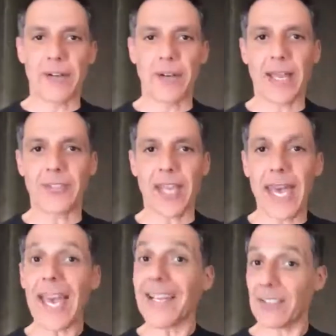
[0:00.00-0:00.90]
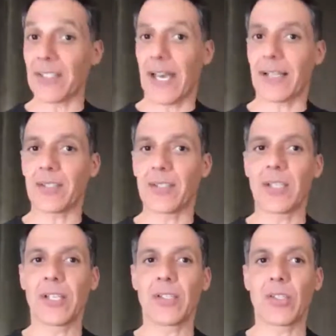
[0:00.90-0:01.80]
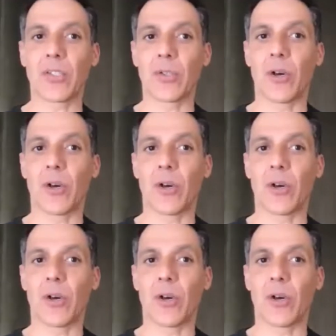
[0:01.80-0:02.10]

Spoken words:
has access to